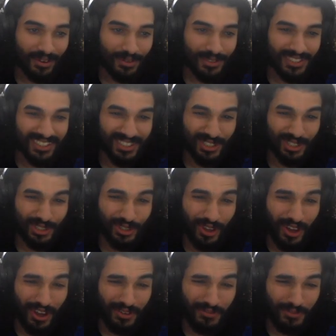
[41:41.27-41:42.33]
I was a
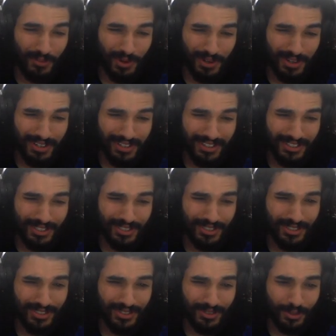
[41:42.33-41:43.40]
sophomore. My
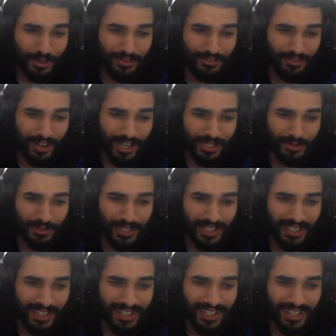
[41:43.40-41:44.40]
computer science